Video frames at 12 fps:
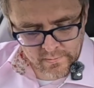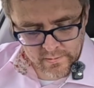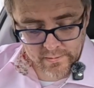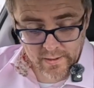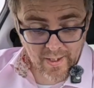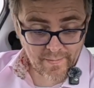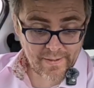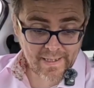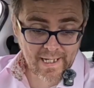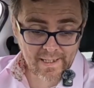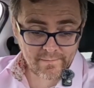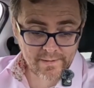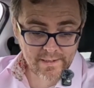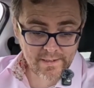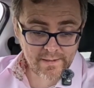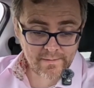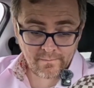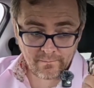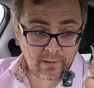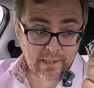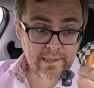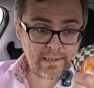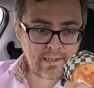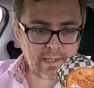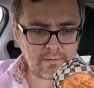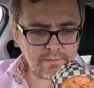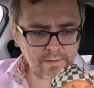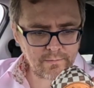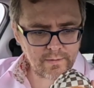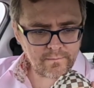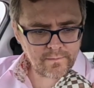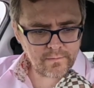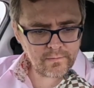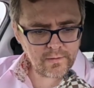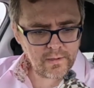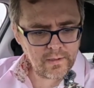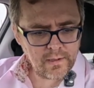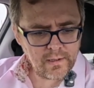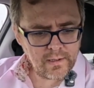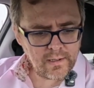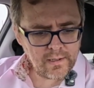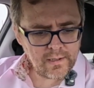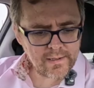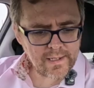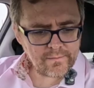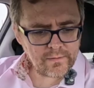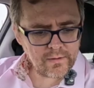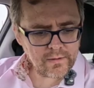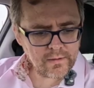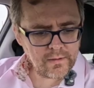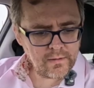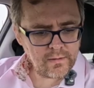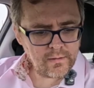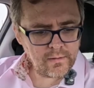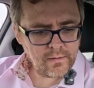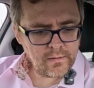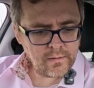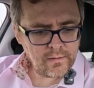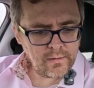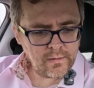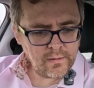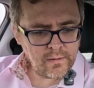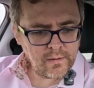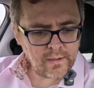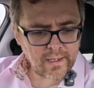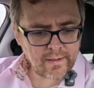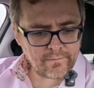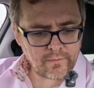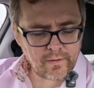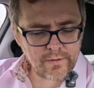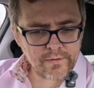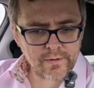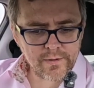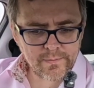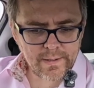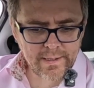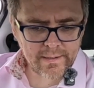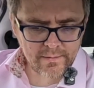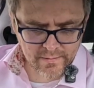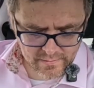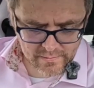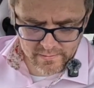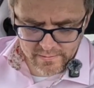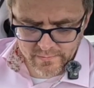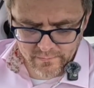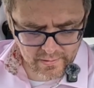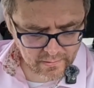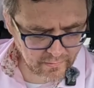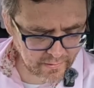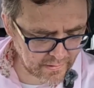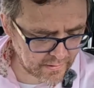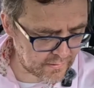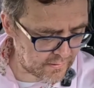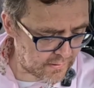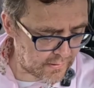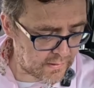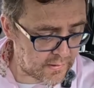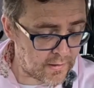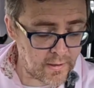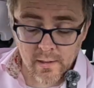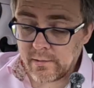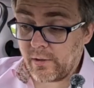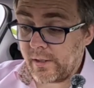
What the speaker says: Don't know how many calories this is. Fucking loads, I would have thought. Let's have a look. Yeah, 420. There's quite a lot in there. Not